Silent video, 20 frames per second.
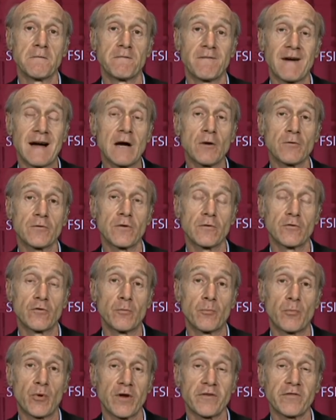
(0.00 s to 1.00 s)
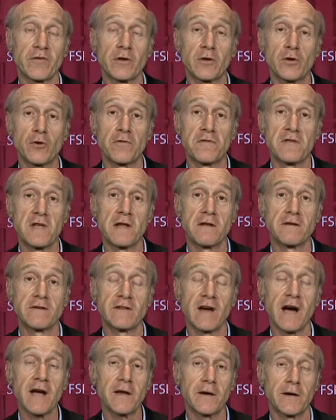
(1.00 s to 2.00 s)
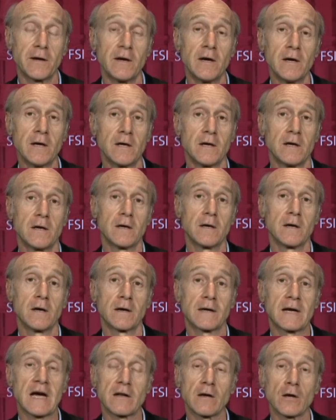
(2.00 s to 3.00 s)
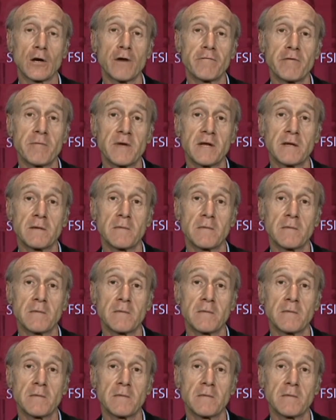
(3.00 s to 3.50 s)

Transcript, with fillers: vowed to prosecute the entire uh, Catalan government,